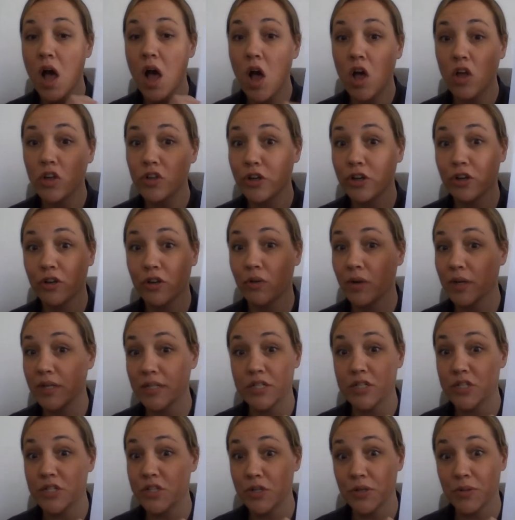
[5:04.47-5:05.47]
all you're going
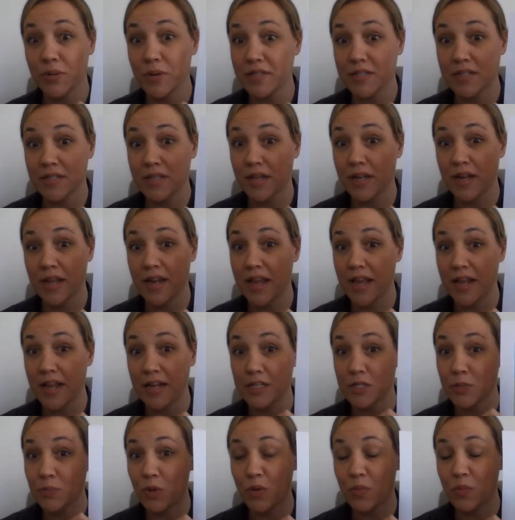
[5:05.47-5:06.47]
to do on Sunday night
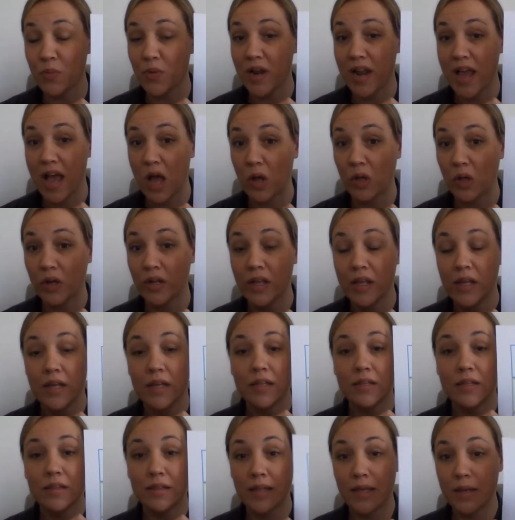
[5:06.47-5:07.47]
is print one out,
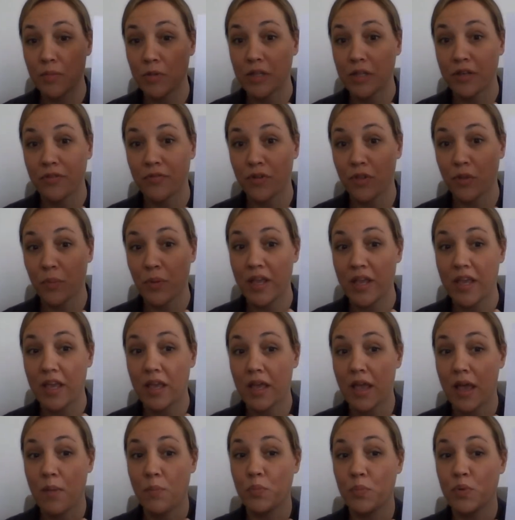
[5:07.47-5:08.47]
label it for the
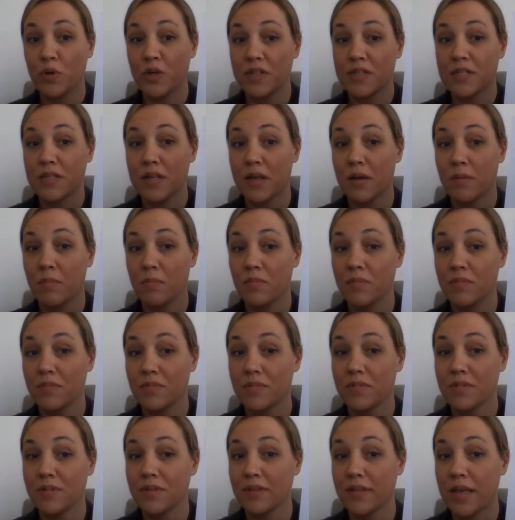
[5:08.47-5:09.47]
week, and put
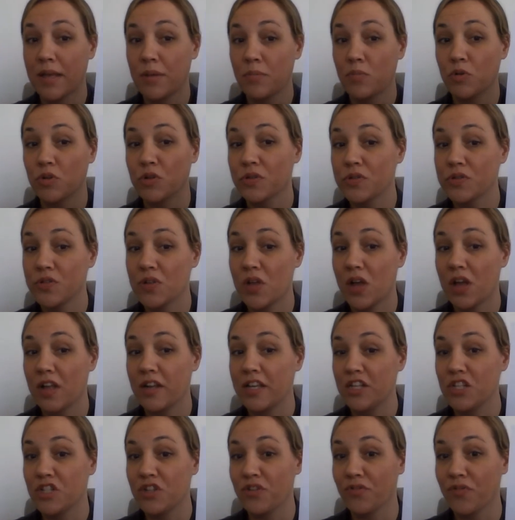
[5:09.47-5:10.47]
some labels on
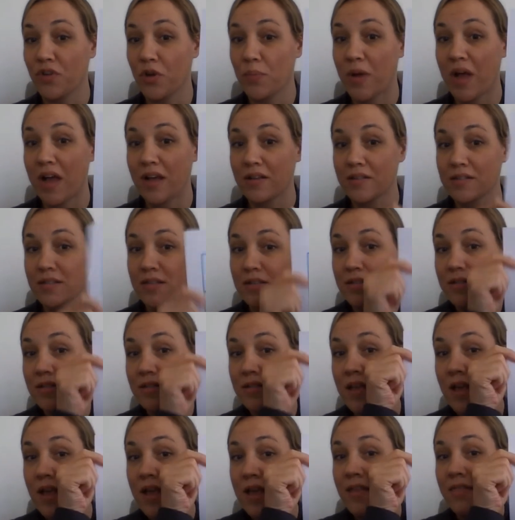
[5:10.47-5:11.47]
each of your
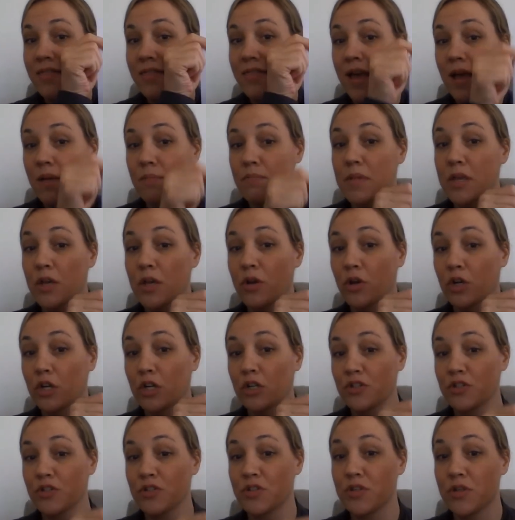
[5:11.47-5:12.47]
boxes that
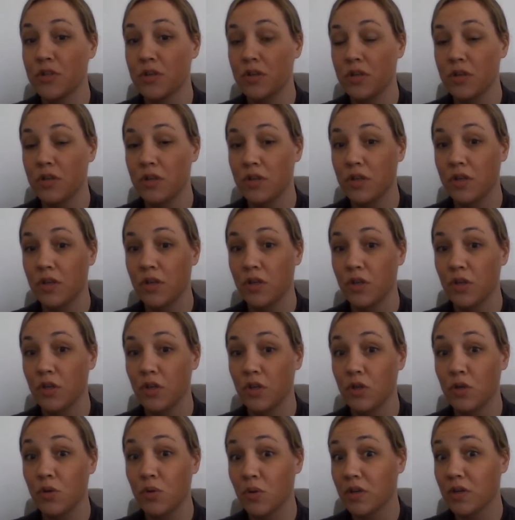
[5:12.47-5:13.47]
mirrors
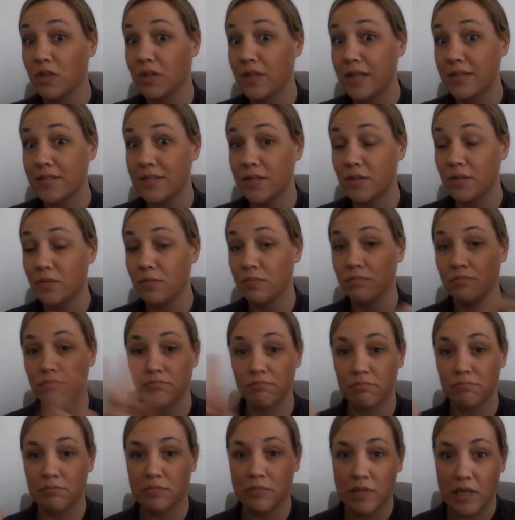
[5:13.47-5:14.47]
your lesson
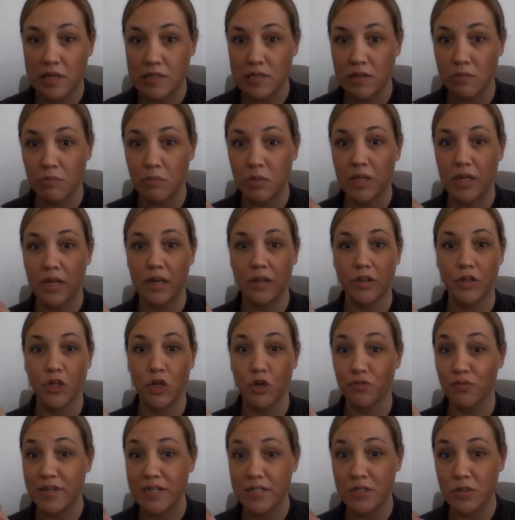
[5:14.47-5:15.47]
plan,
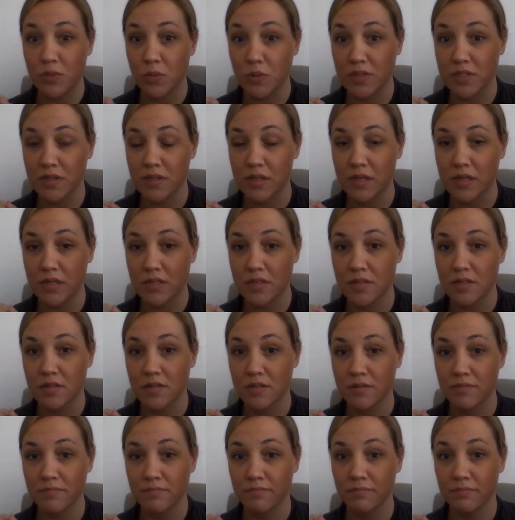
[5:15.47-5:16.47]
your resource
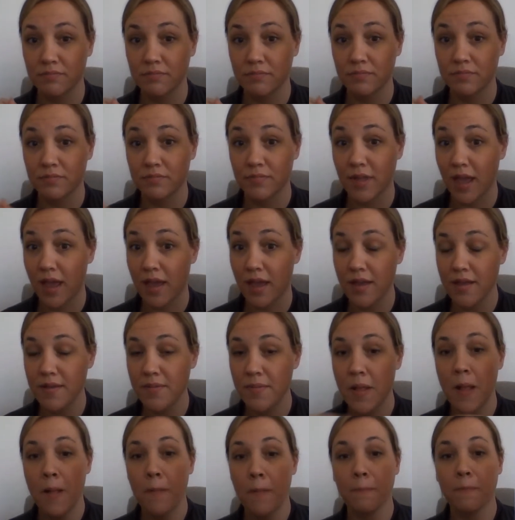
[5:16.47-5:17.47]
list. Okay?
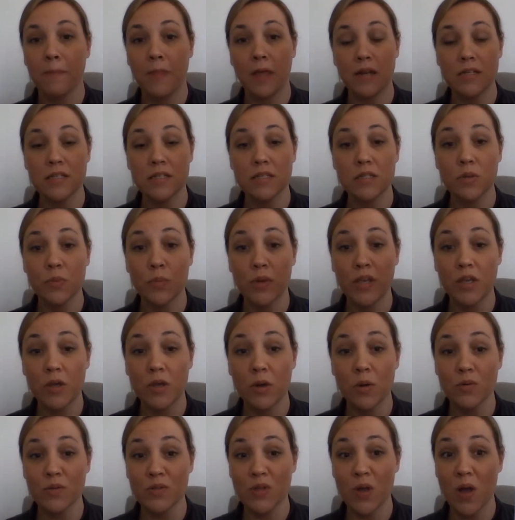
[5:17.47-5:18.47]
Then as the week
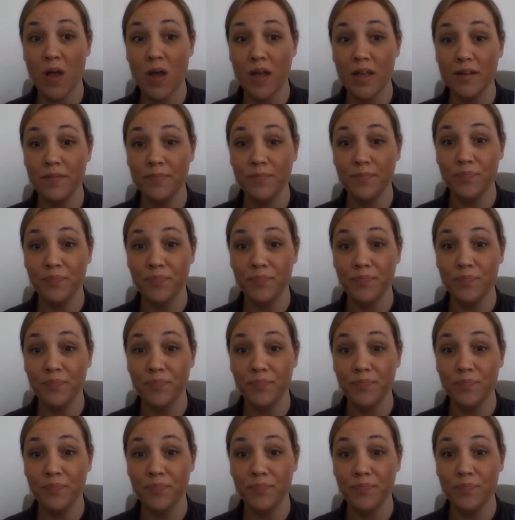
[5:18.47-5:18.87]
goes on,